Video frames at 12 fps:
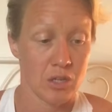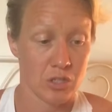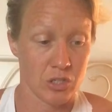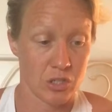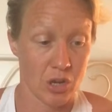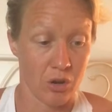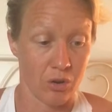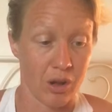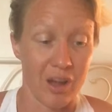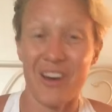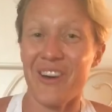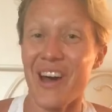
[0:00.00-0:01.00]
So,
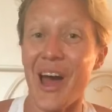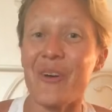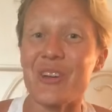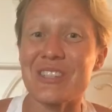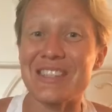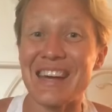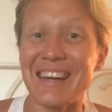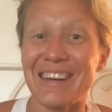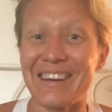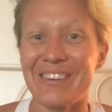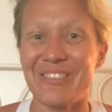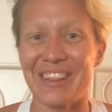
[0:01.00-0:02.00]
oh, I was dead
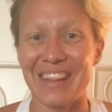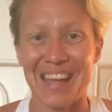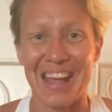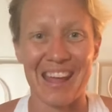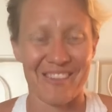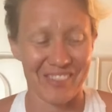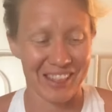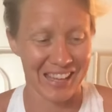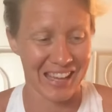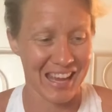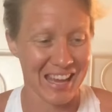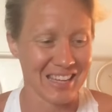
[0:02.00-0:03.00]
on with the
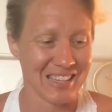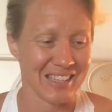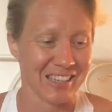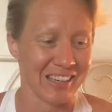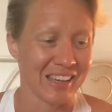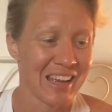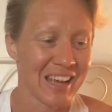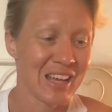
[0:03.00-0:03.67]
candle.